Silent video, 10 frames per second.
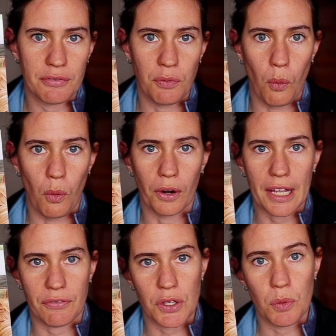for
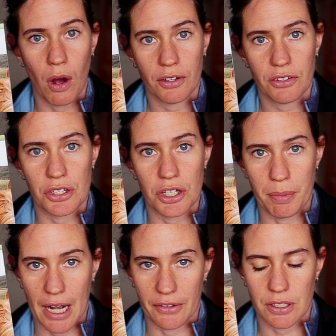if you want to do
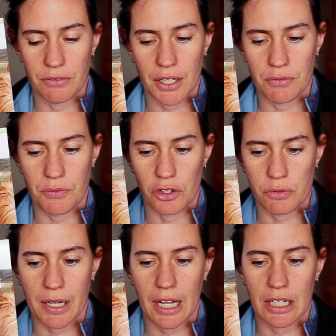positive
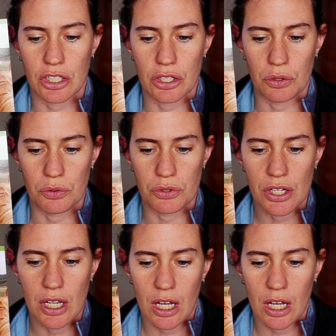reinforcement and use